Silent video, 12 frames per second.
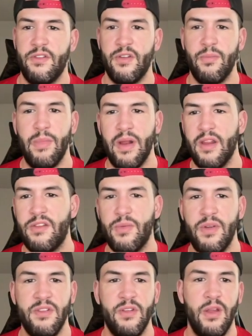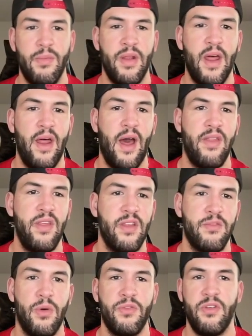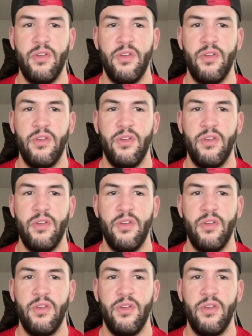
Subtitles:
some minutes recently, but I think that's mostly